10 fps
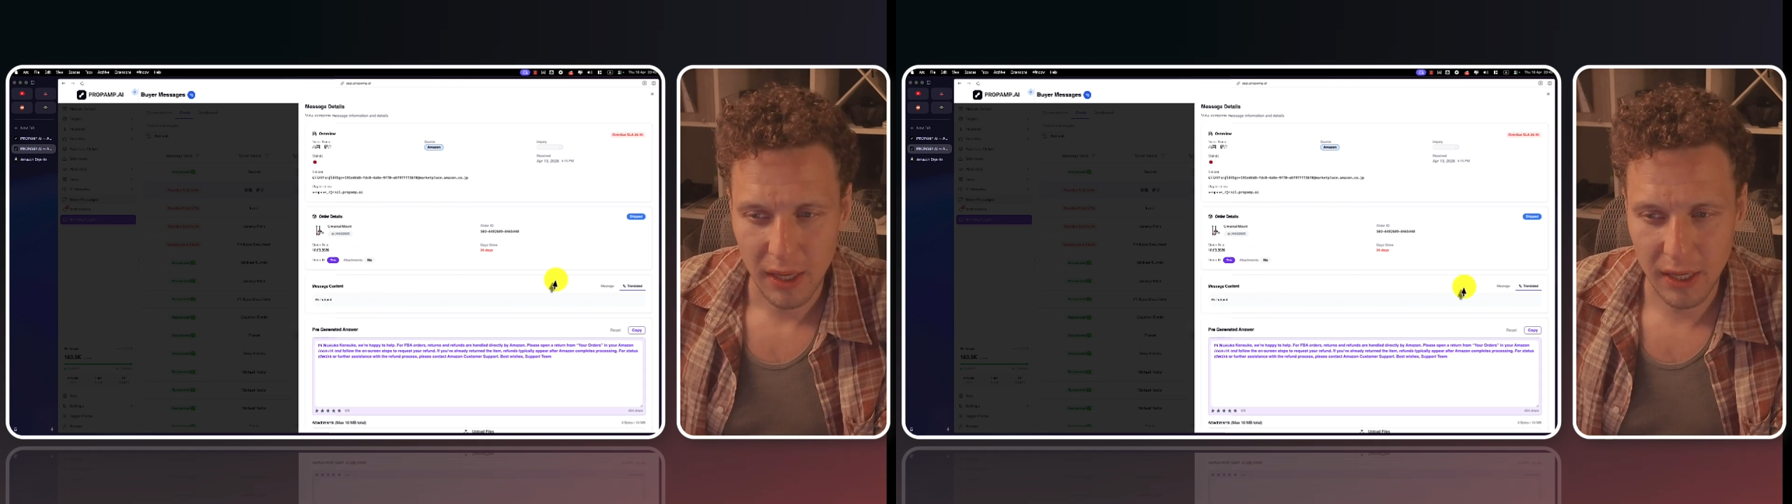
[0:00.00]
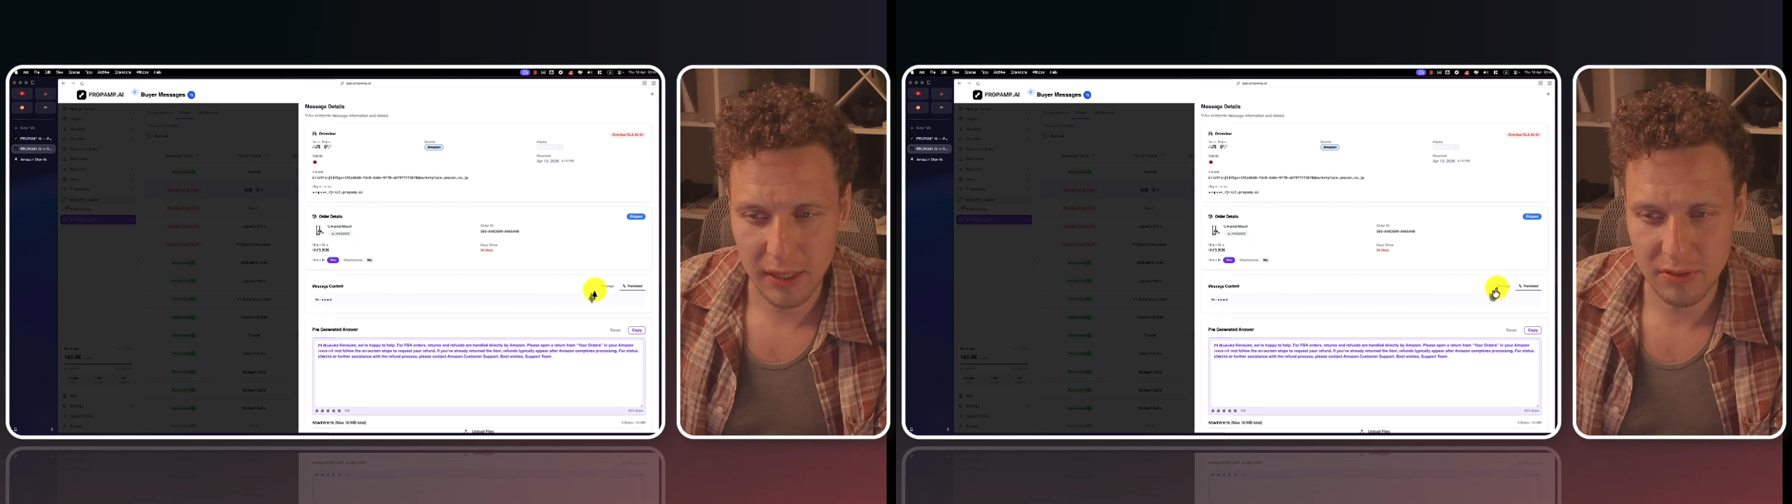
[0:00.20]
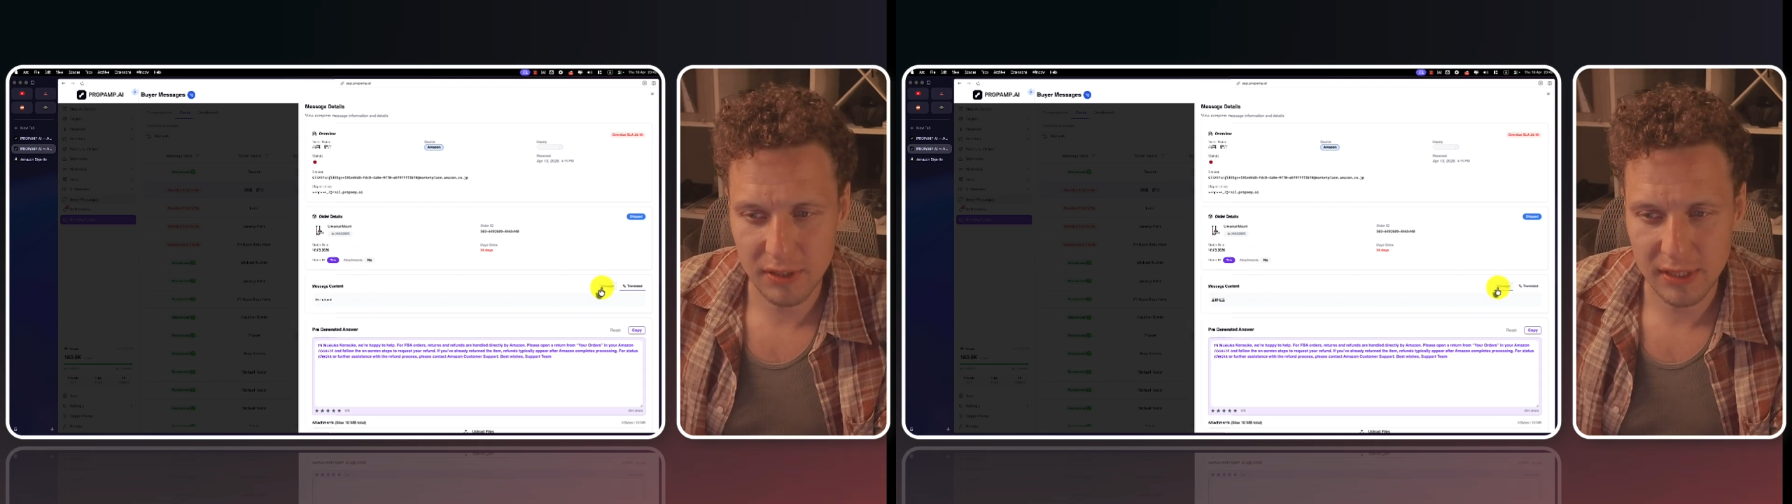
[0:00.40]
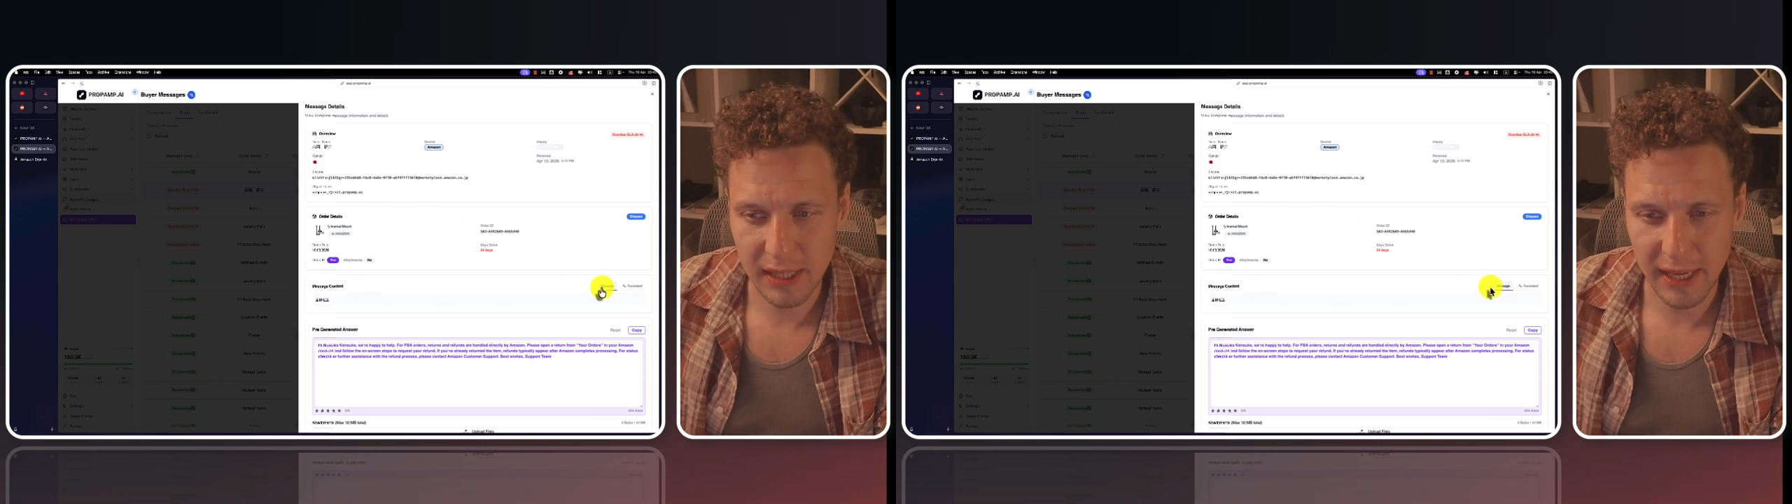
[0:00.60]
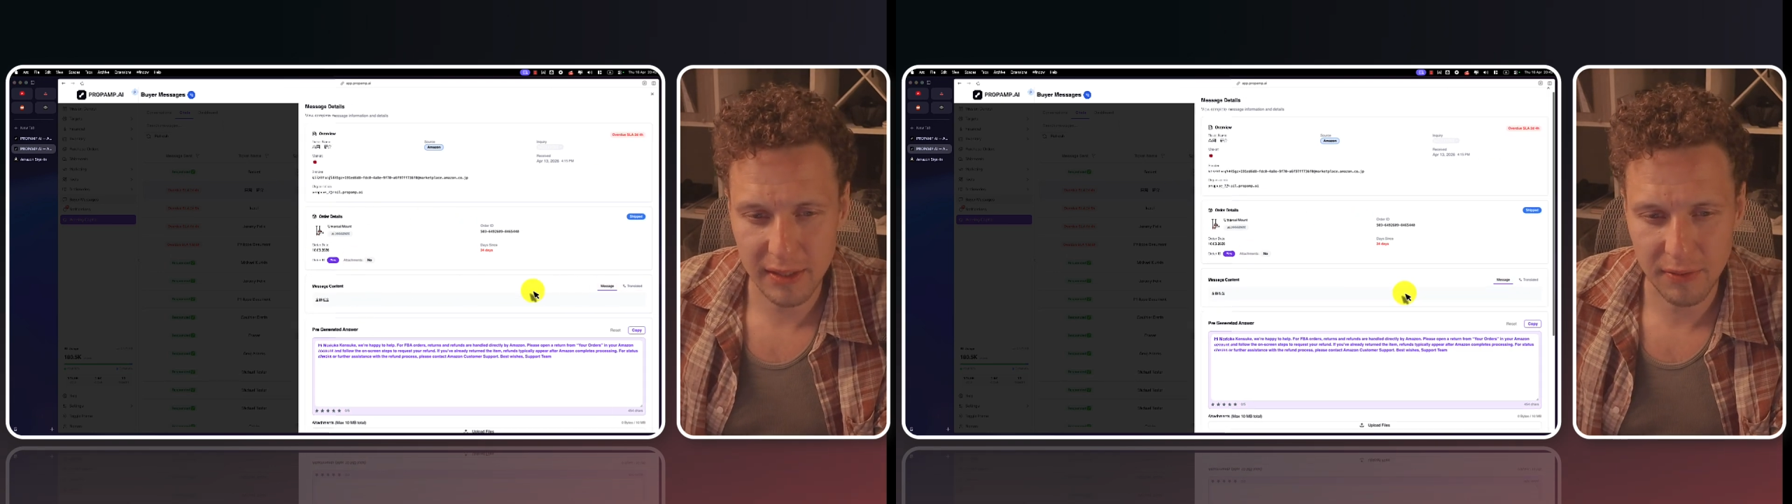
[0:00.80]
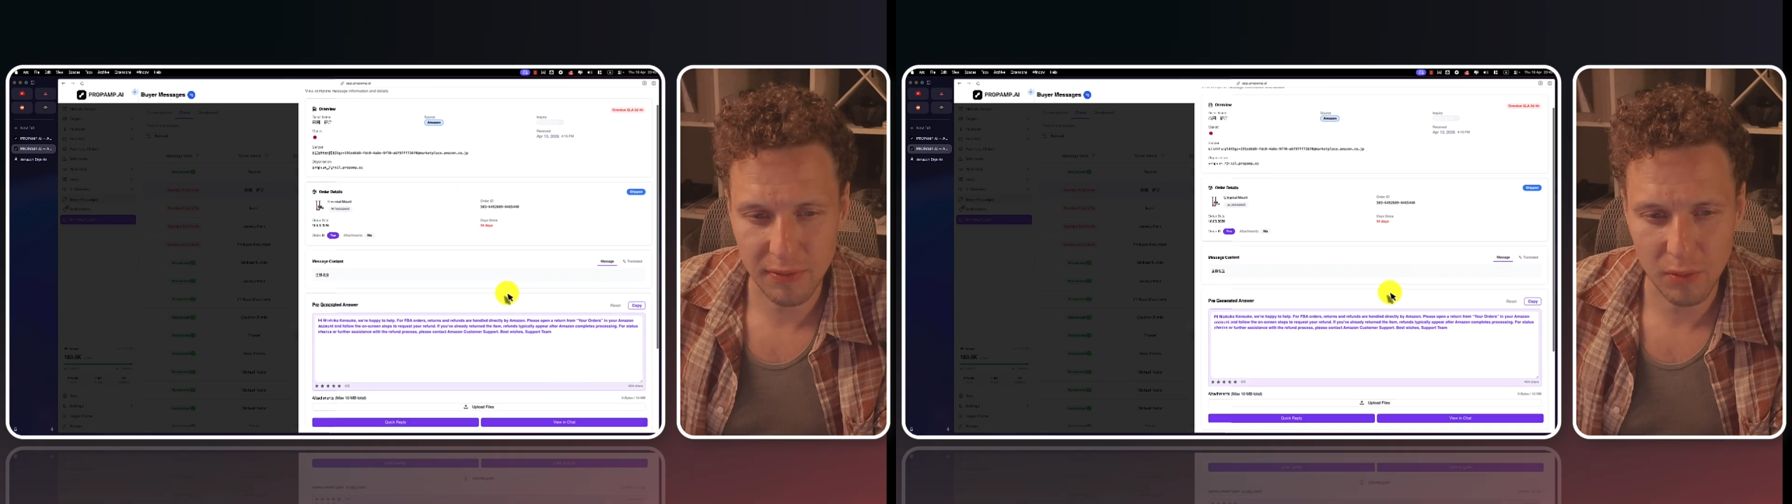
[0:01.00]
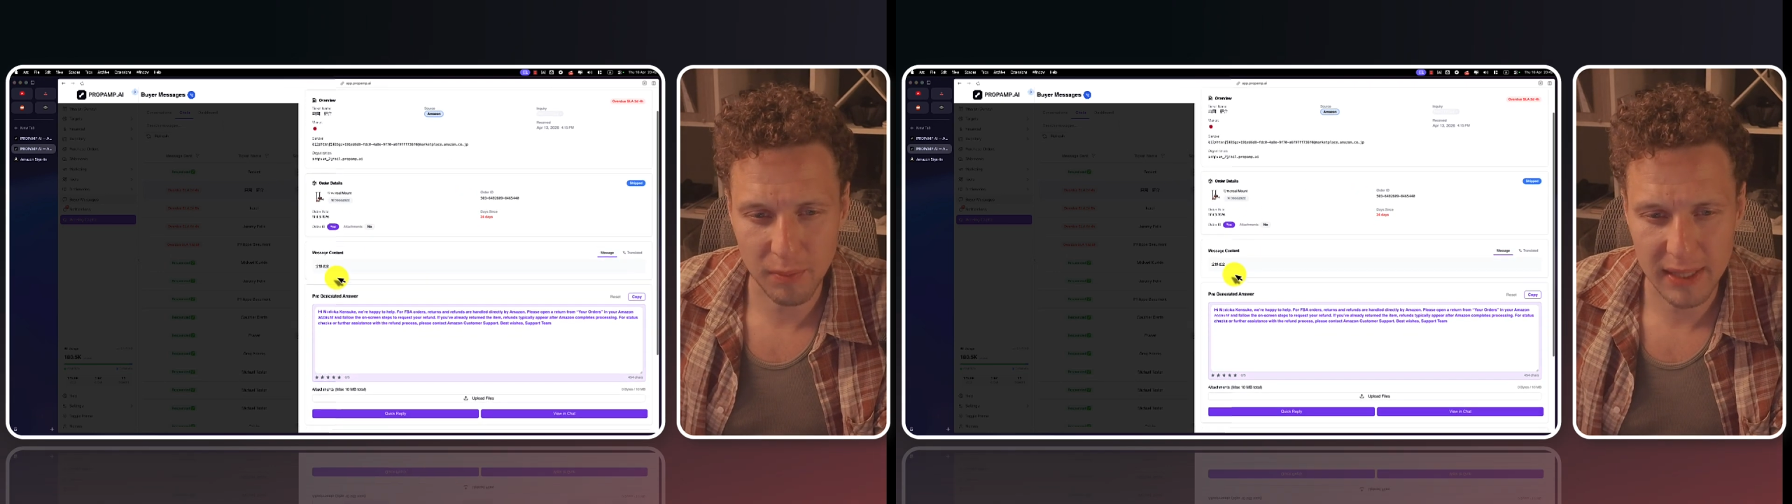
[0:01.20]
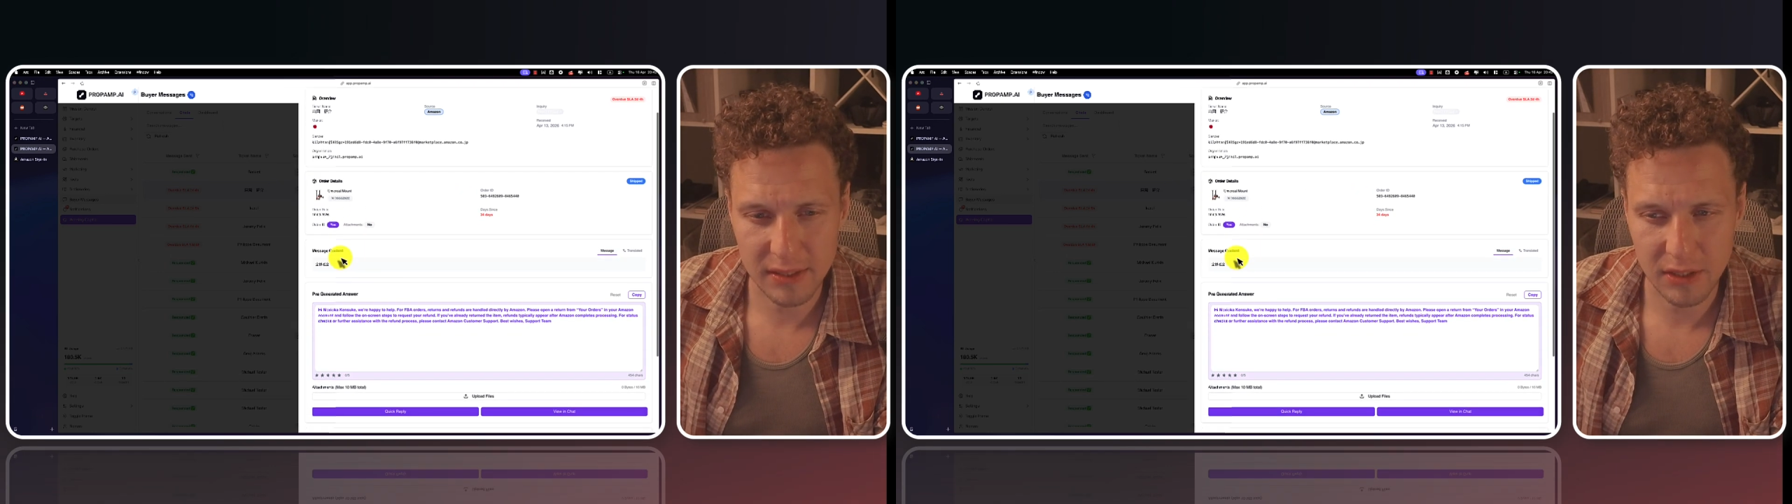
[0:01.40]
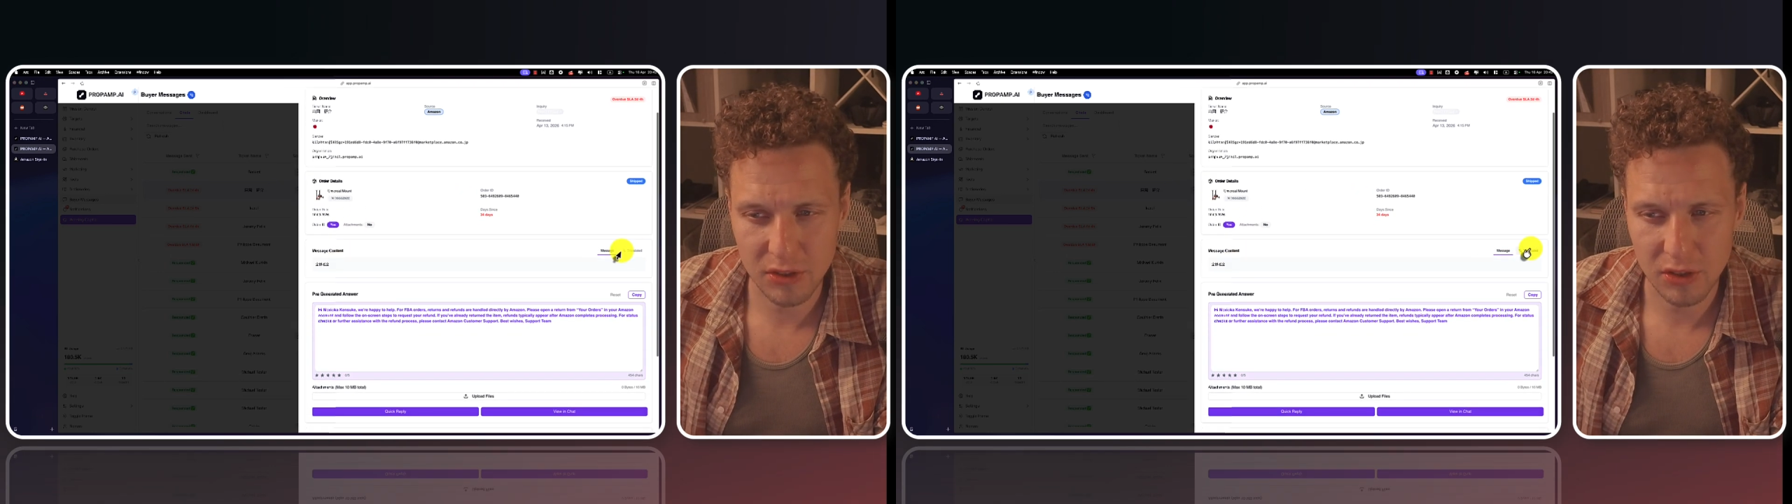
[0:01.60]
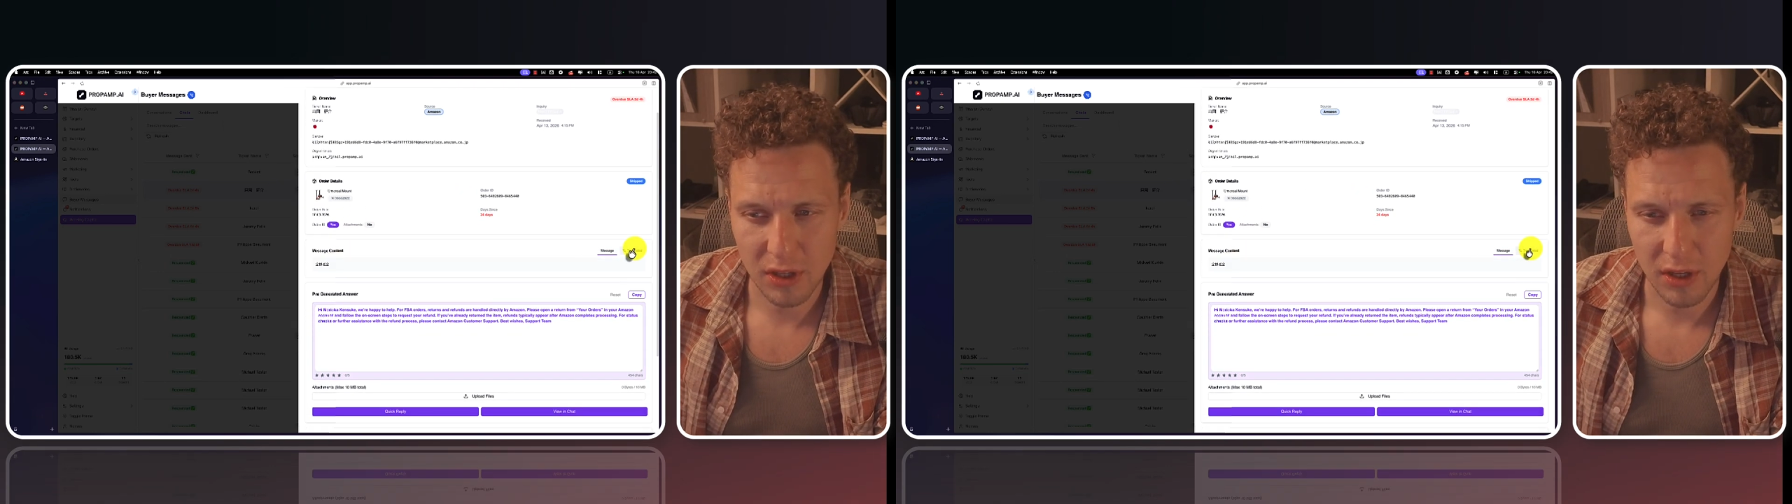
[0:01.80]
It can translate the full
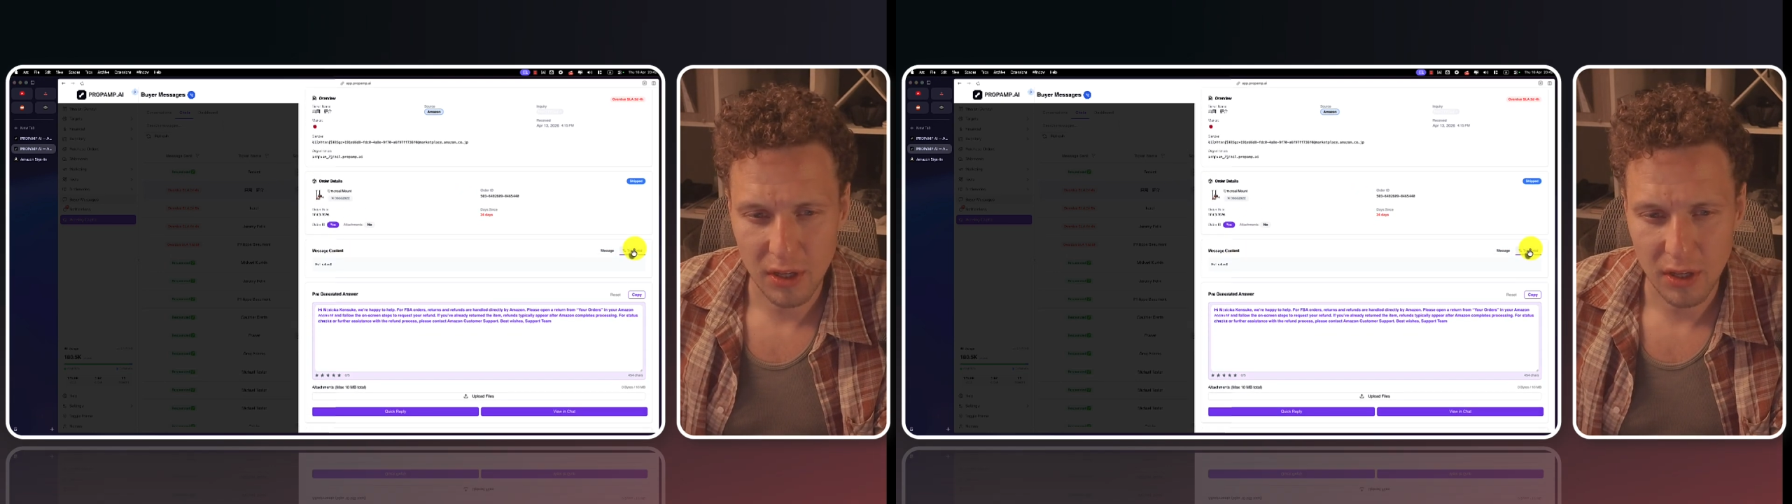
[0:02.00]
message.